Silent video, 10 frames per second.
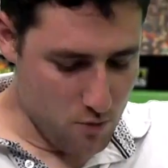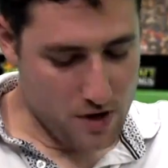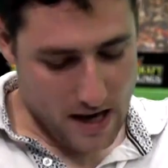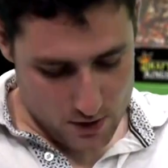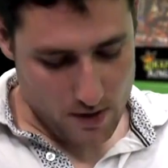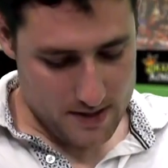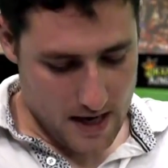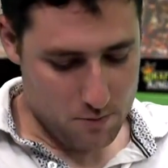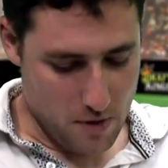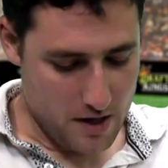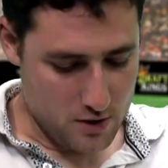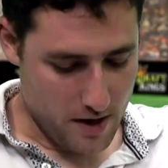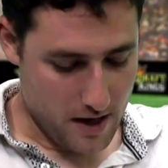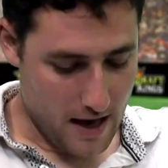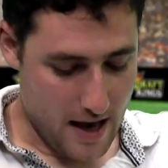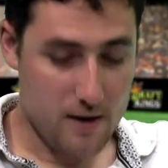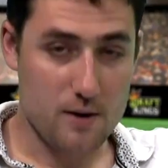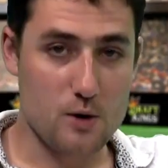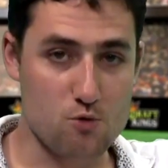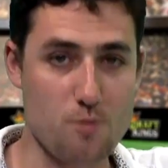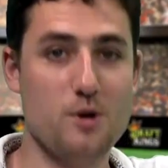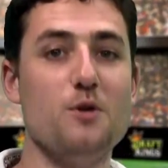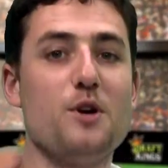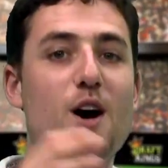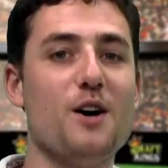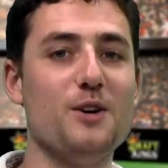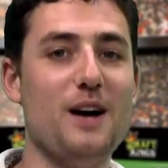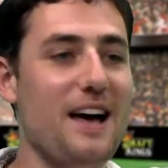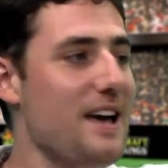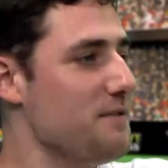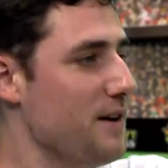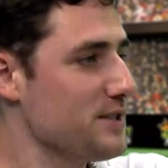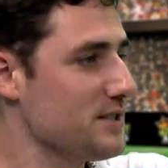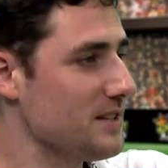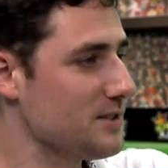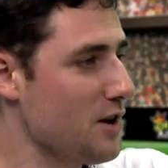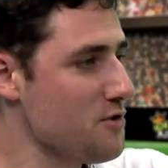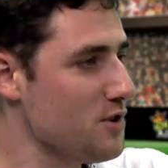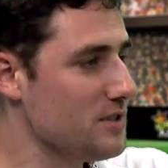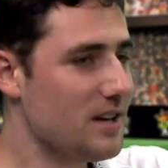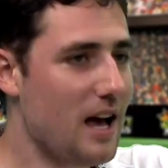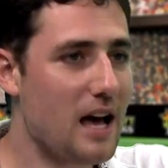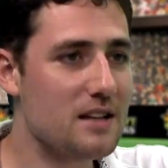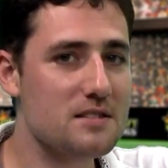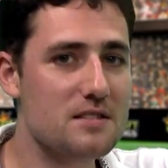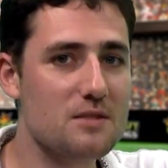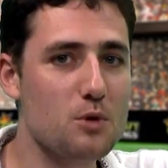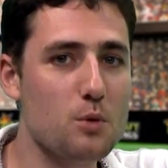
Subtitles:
well, yeah, so I saved money so I could get Romelu Lukaku at 8,600. And we